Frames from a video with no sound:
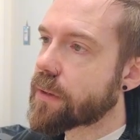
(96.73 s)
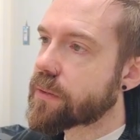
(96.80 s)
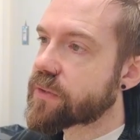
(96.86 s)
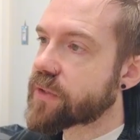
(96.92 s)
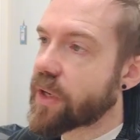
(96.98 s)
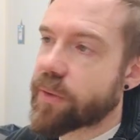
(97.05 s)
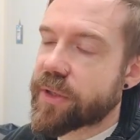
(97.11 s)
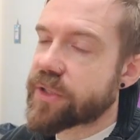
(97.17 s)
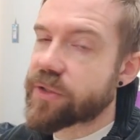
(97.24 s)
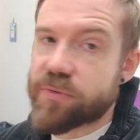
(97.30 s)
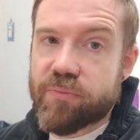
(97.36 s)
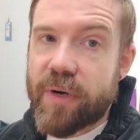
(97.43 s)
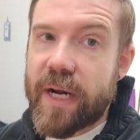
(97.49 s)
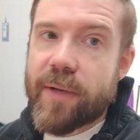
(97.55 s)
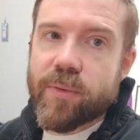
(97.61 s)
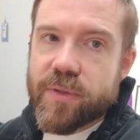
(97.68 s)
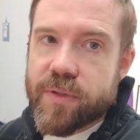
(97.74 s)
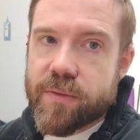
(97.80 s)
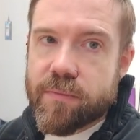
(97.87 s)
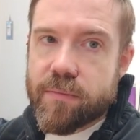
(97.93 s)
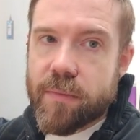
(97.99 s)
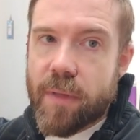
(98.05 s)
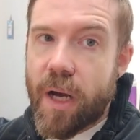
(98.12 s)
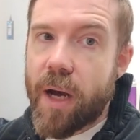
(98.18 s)
So it just rounds
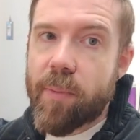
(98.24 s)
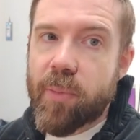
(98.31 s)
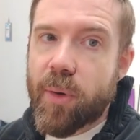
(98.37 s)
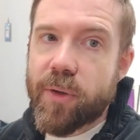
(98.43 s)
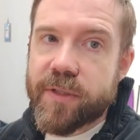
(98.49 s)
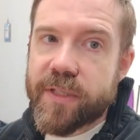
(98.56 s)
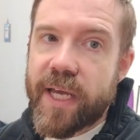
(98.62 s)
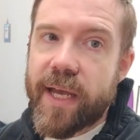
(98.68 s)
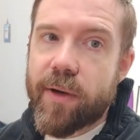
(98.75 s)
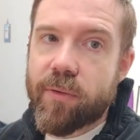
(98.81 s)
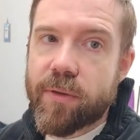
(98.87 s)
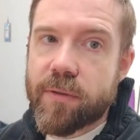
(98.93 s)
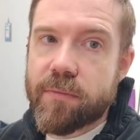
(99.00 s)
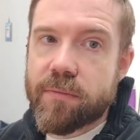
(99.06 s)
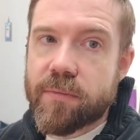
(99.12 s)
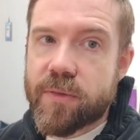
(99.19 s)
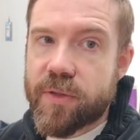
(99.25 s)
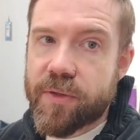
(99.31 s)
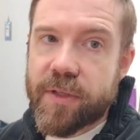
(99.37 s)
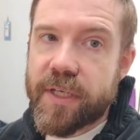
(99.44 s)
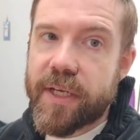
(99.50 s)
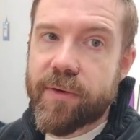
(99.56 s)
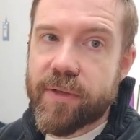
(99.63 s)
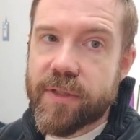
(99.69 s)
up or down to the
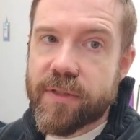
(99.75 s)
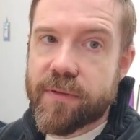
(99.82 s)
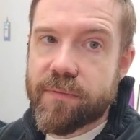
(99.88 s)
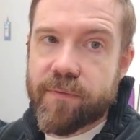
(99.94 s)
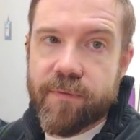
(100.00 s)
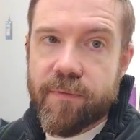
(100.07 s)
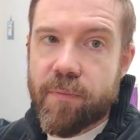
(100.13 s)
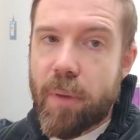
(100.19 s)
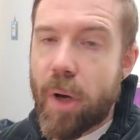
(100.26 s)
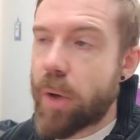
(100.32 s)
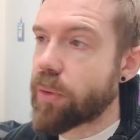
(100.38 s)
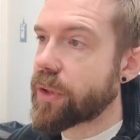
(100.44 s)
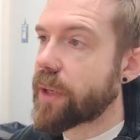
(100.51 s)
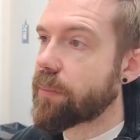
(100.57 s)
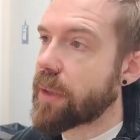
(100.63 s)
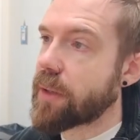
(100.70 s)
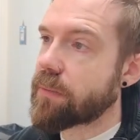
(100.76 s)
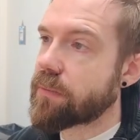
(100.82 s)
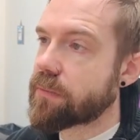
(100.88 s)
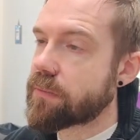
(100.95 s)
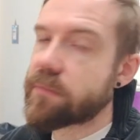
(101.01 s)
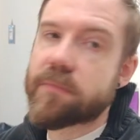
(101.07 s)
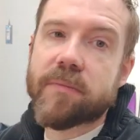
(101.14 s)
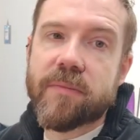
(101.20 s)
nearest whole number.
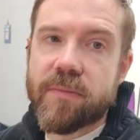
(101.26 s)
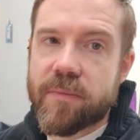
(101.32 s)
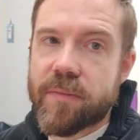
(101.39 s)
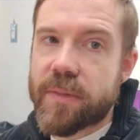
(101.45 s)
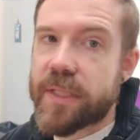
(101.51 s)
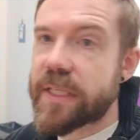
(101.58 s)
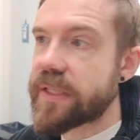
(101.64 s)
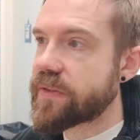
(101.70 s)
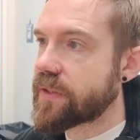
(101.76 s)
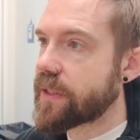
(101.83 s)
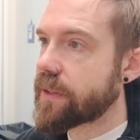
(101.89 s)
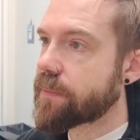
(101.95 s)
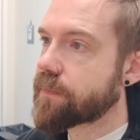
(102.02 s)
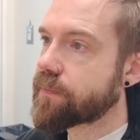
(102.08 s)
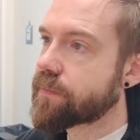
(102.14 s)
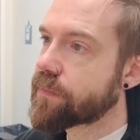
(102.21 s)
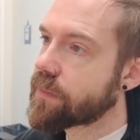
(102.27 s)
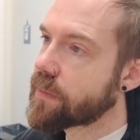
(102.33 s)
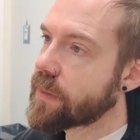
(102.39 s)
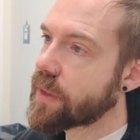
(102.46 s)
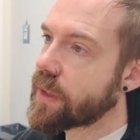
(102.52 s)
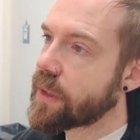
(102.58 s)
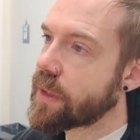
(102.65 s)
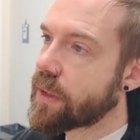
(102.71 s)
Easy.
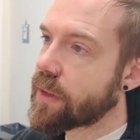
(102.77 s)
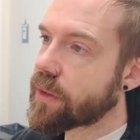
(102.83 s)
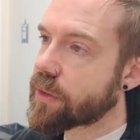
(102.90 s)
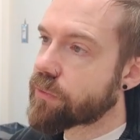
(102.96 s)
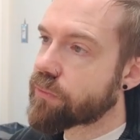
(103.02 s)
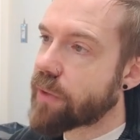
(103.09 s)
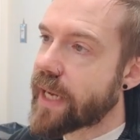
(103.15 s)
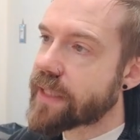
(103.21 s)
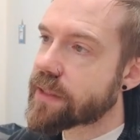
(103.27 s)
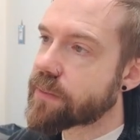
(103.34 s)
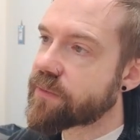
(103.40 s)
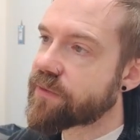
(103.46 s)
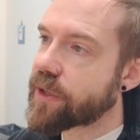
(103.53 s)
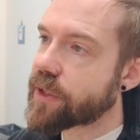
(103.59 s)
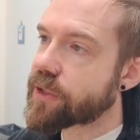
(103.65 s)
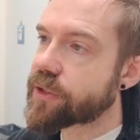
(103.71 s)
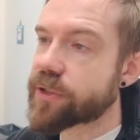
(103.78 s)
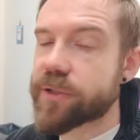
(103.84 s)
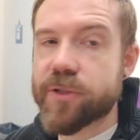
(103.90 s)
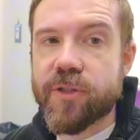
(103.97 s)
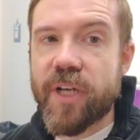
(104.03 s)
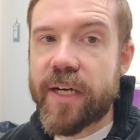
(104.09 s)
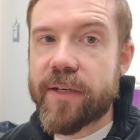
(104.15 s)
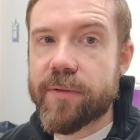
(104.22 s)
The random
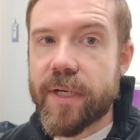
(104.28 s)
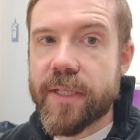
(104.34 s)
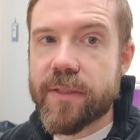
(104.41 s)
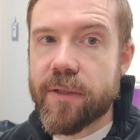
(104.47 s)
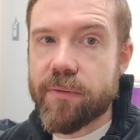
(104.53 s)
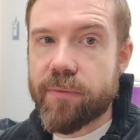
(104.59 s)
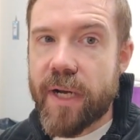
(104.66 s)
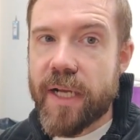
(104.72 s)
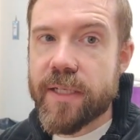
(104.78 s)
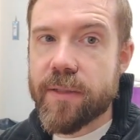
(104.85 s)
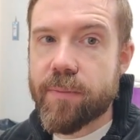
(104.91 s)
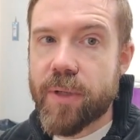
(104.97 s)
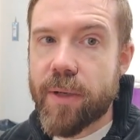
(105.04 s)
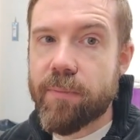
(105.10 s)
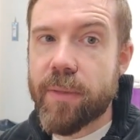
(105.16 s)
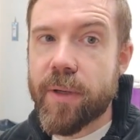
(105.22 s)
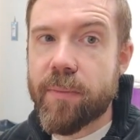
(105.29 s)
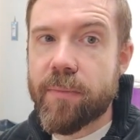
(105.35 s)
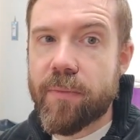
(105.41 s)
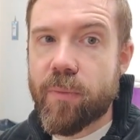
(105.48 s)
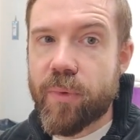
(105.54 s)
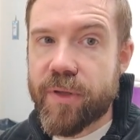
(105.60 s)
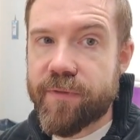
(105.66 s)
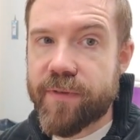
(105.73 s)
function generates a random number
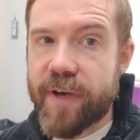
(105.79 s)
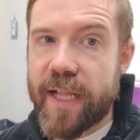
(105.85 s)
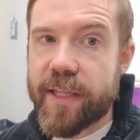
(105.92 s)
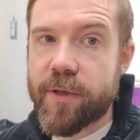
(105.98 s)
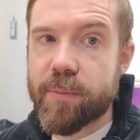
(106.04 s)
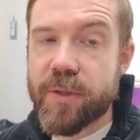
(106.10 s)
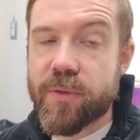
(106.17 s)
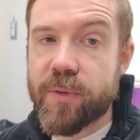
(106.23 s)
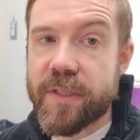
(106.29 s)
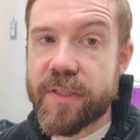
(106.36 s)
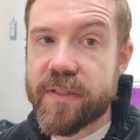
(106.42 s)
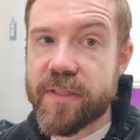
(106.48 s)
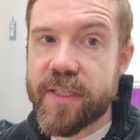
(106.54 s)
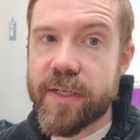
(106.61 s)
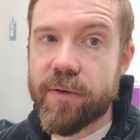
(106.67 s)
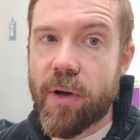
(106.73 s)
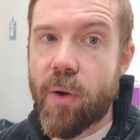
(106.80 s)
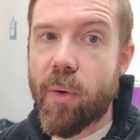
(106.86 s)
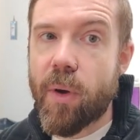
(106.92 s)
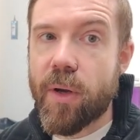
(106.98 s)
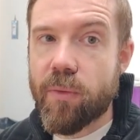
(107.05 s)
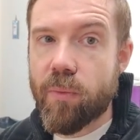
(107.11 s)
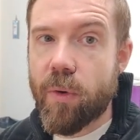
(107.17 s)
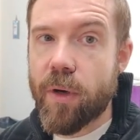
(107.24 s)
with a value between 0
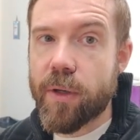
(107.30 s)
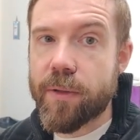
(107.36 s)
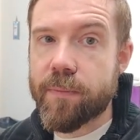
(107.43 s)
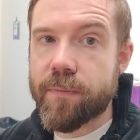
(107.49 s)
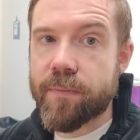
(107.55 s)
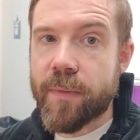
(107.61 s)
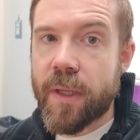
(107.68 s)
and 1.